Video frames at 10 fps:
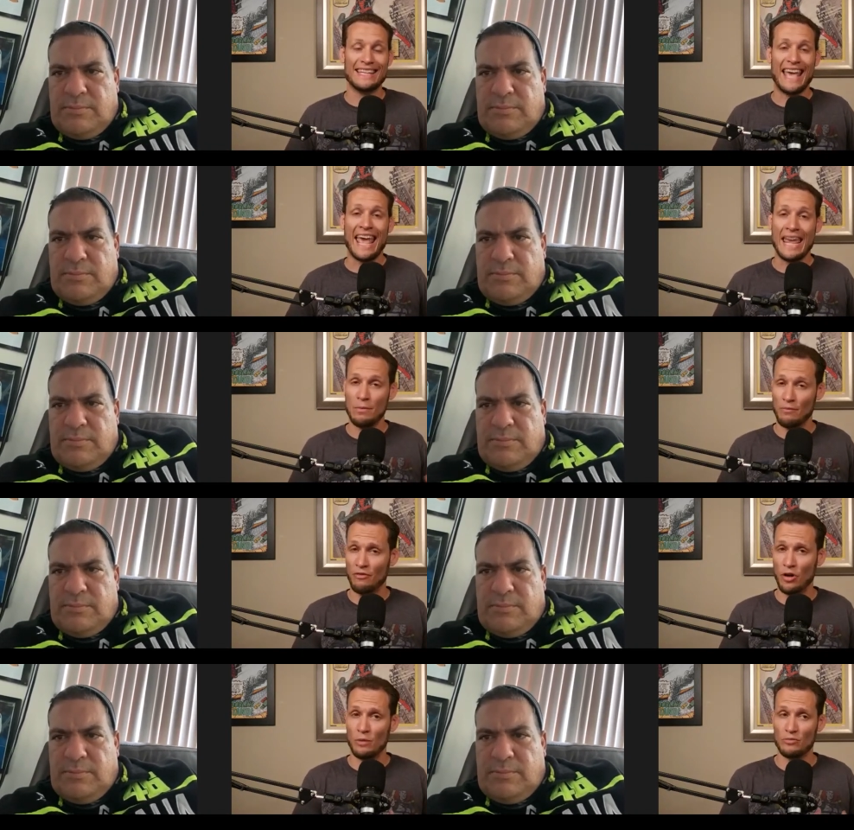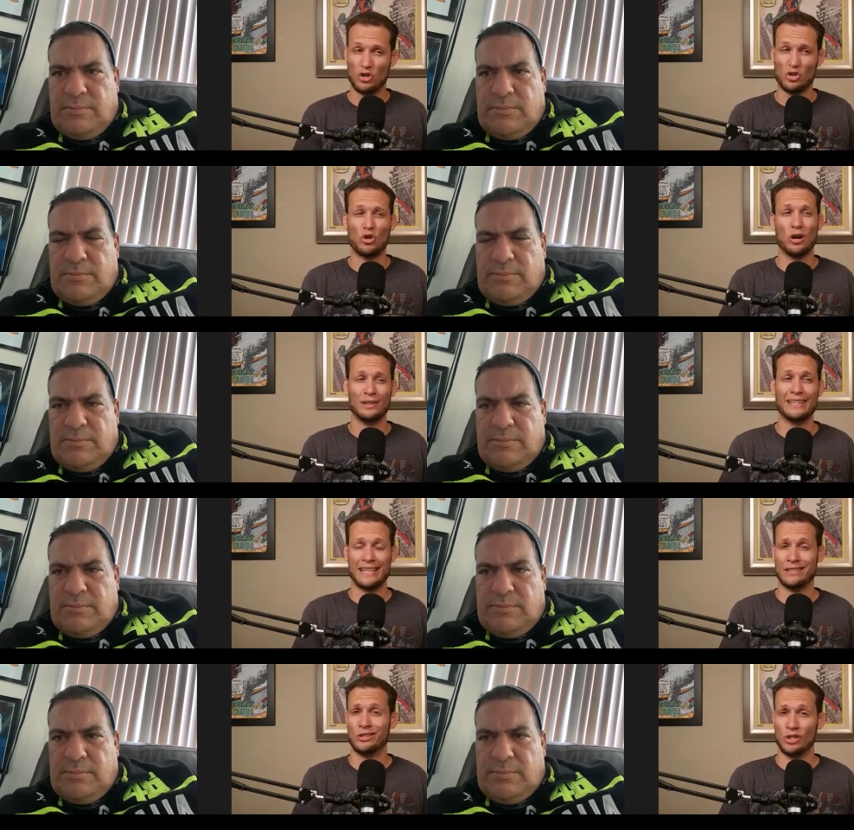Speaker 1: came from
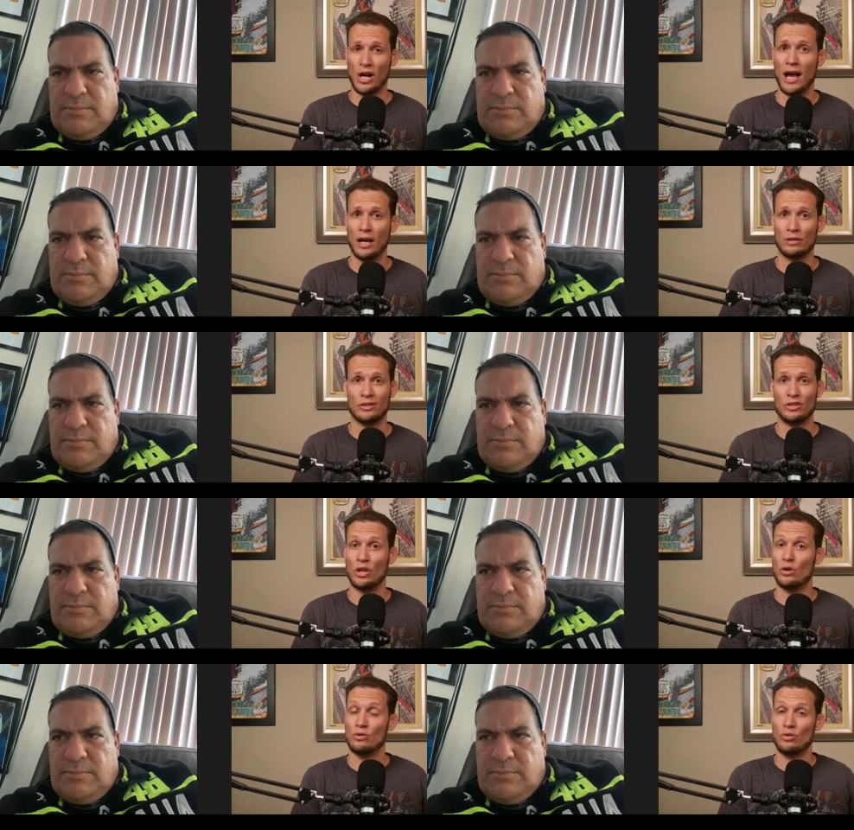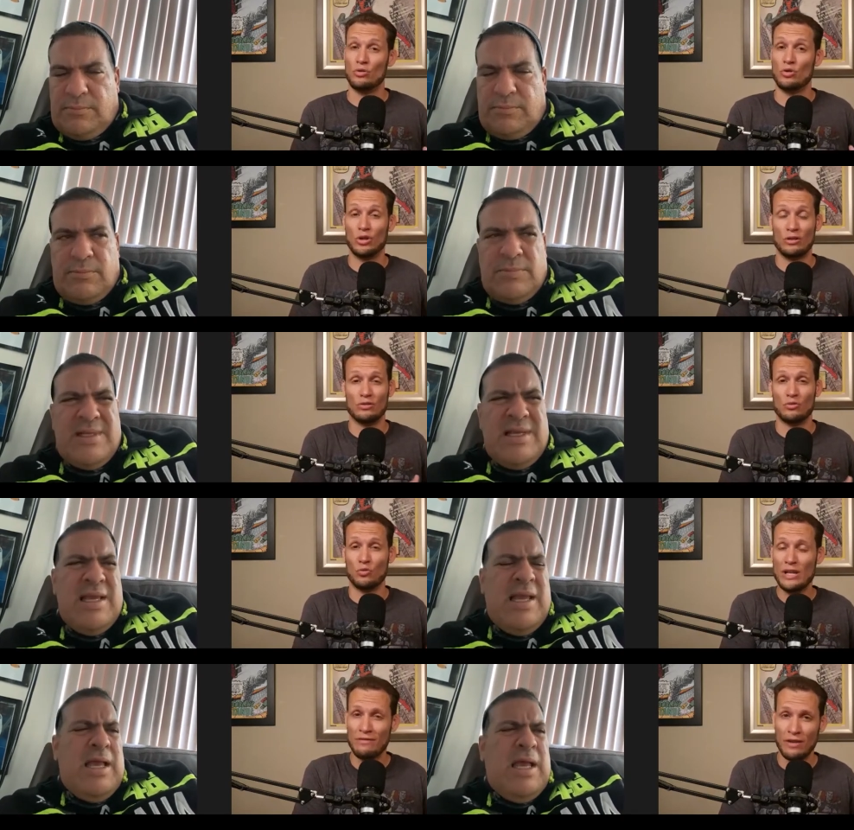struggling as a child because you know you, you couldn't
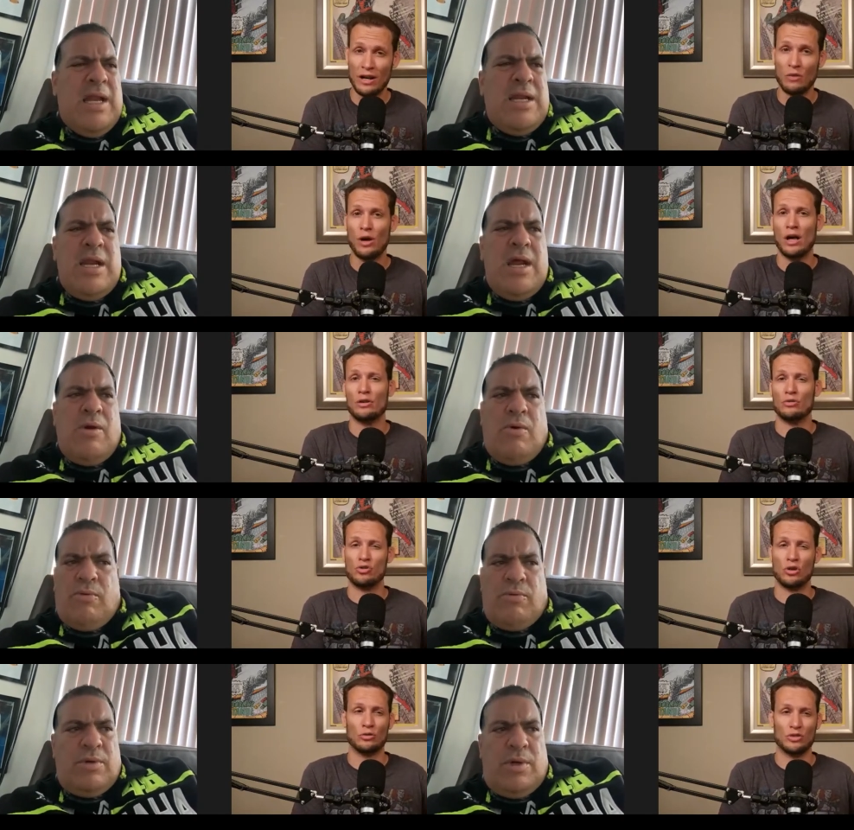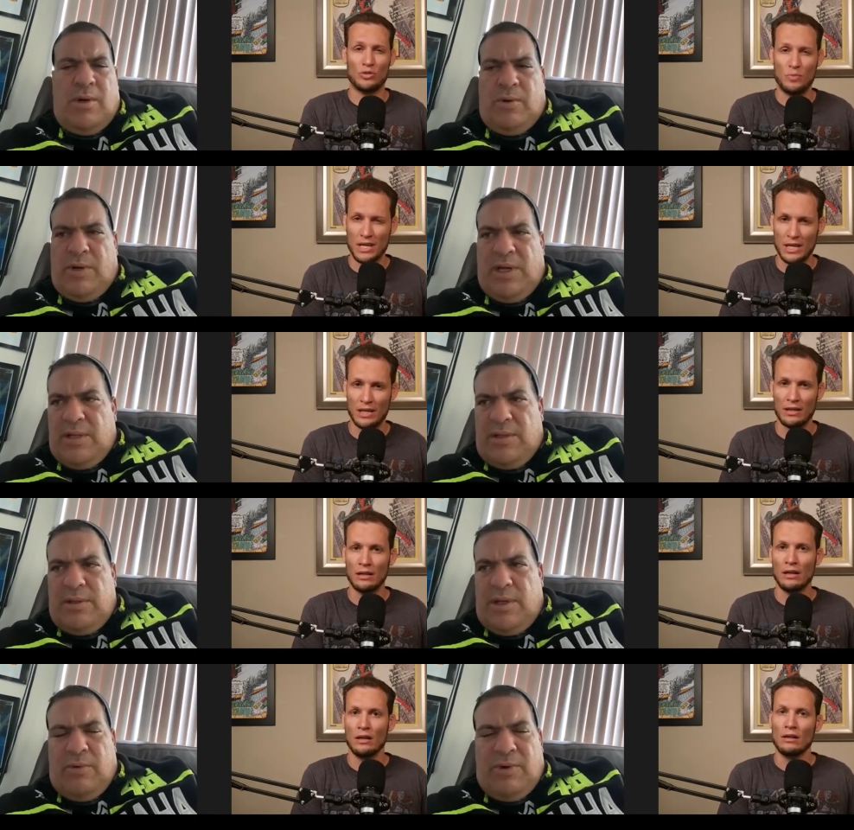read very well no, you struggled no, speaking I,
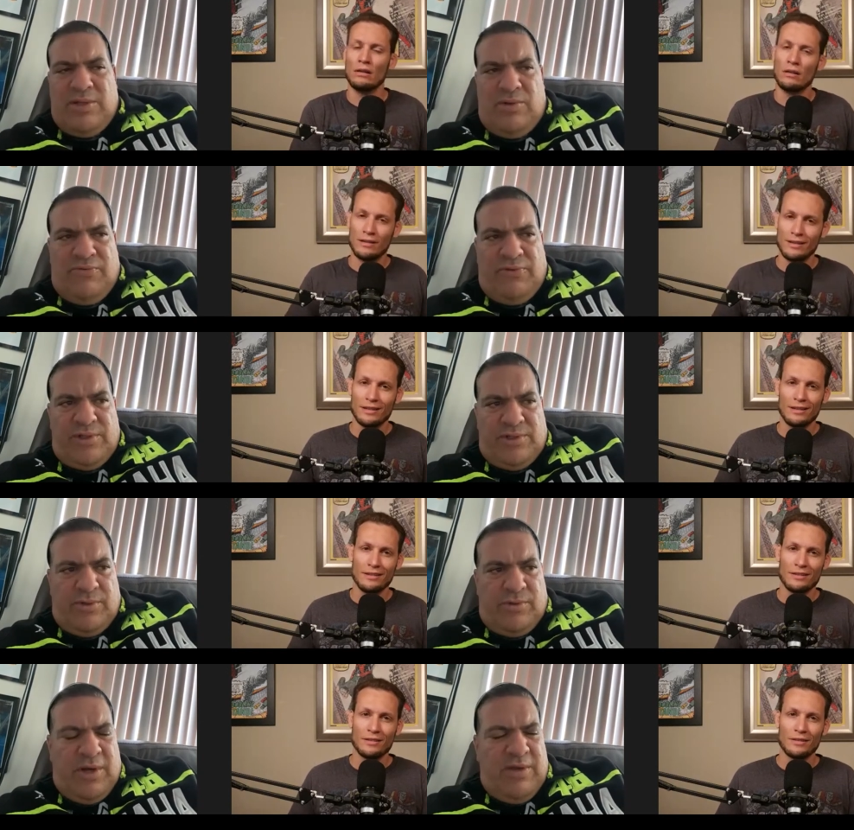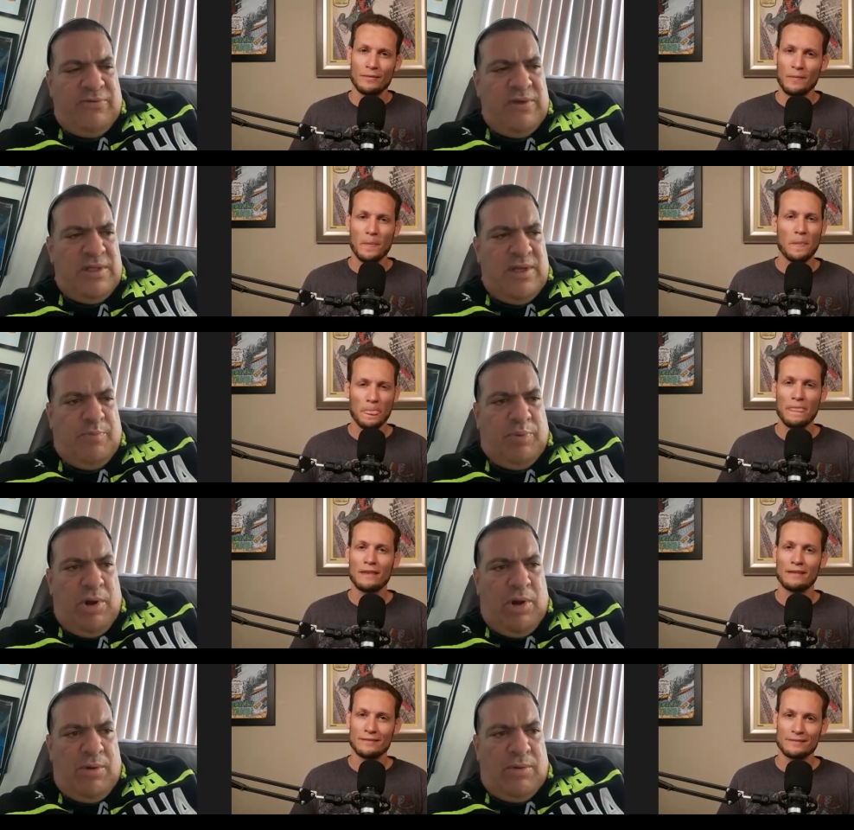no i
Speaker 2: don't think so i think the
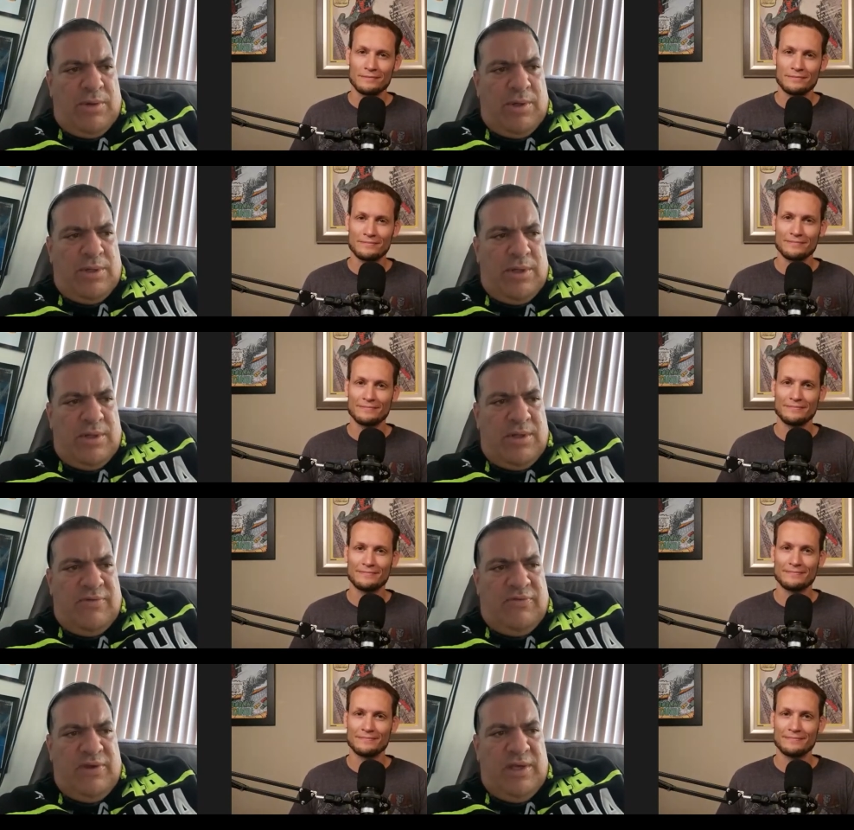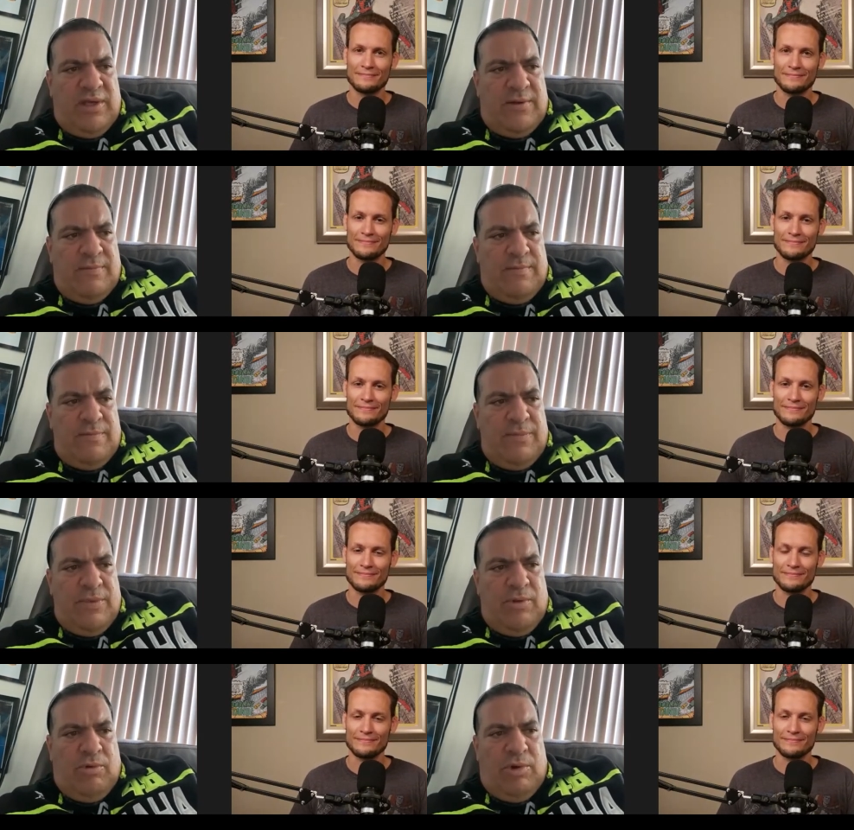pro the, the the thing
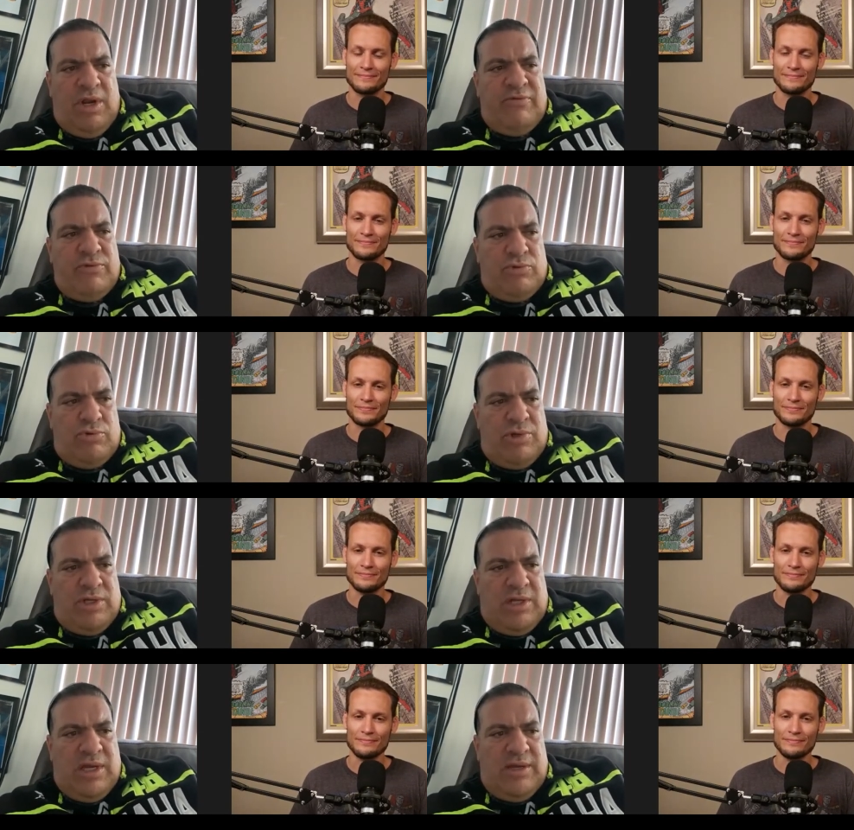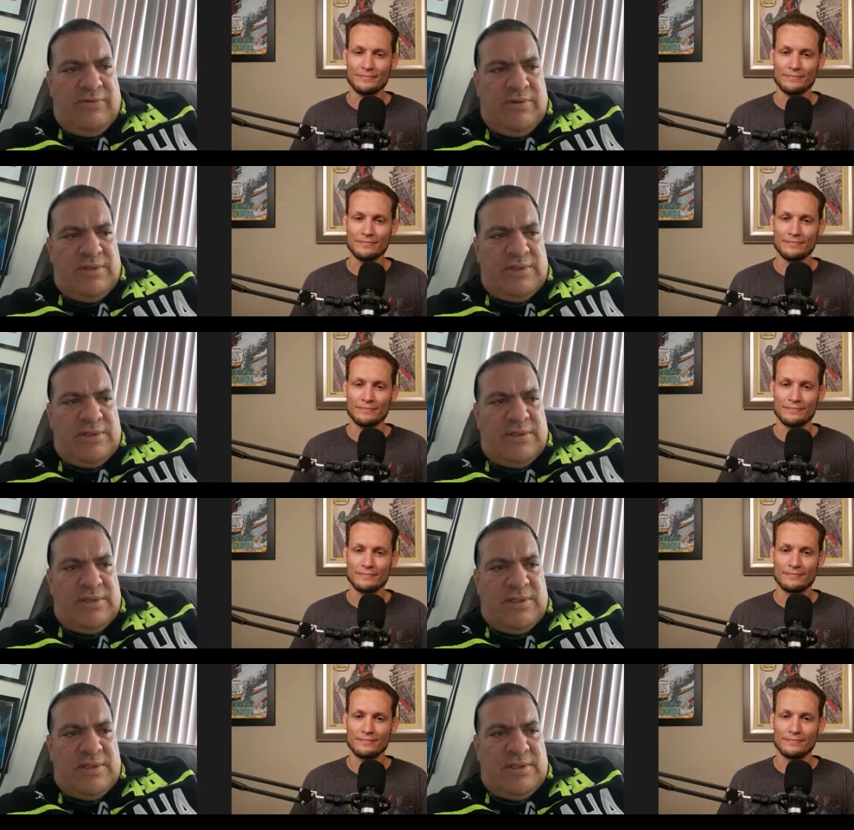whatever you do in life is is